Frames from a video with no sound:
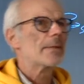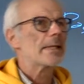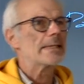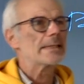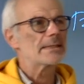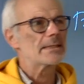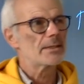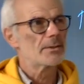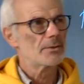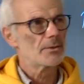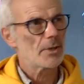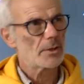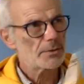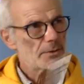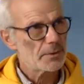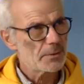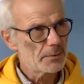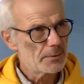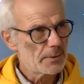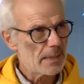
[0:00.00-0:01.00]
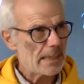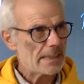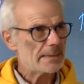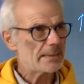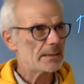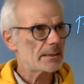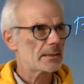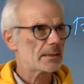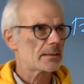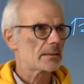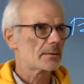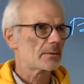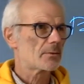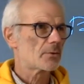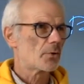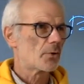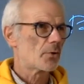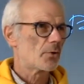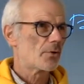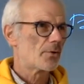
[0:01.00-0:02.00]
It's not rights
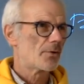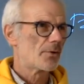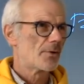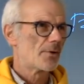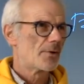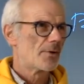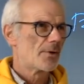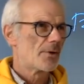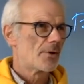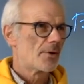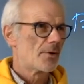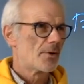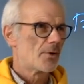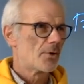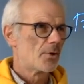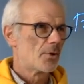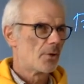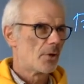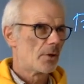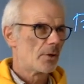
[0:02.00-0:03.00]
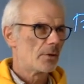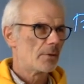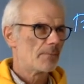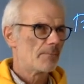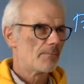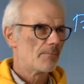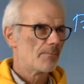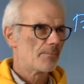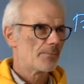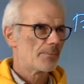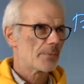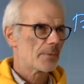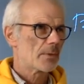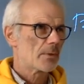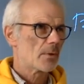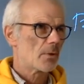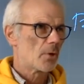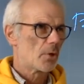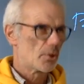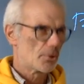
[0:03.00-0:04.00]
law,
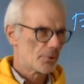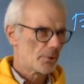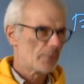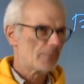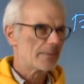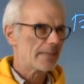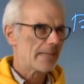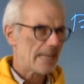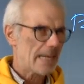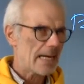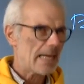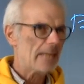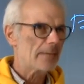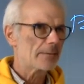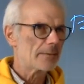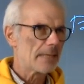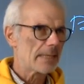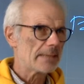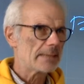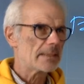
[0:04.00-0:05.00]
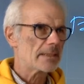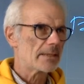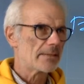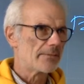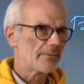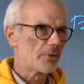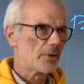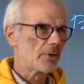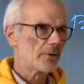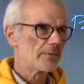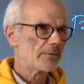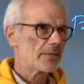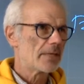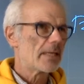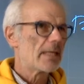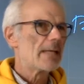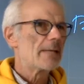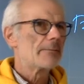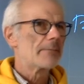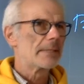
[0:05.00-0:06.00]
although there are rights involved,
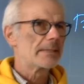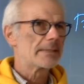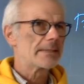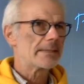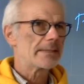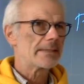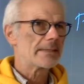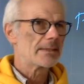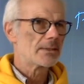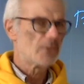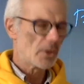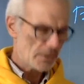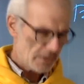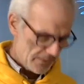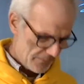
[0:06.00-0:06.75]
but it is not